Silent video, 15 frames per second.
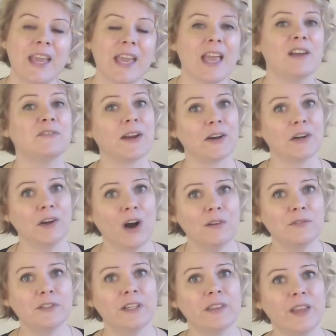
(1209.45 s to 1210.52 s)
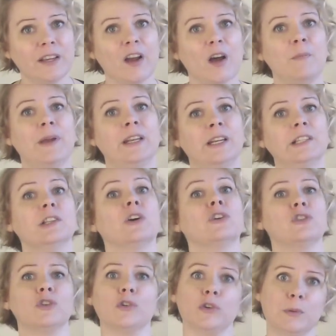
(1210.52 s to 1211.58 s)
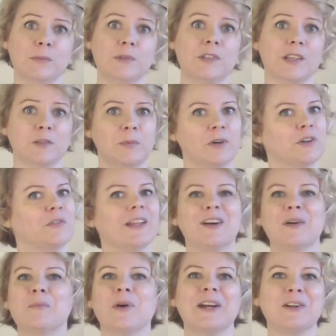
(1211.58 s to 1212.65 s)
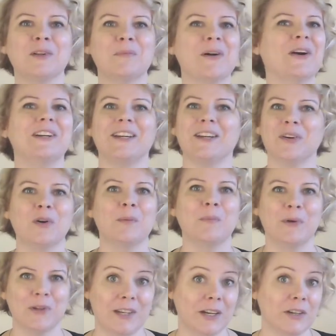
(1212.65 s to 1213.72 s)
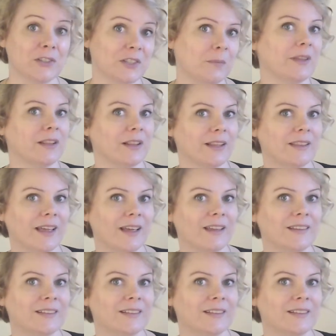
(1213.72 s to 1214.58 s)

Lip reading: And very often they come in large groups as part of like a bridal party or a birthday or something like that.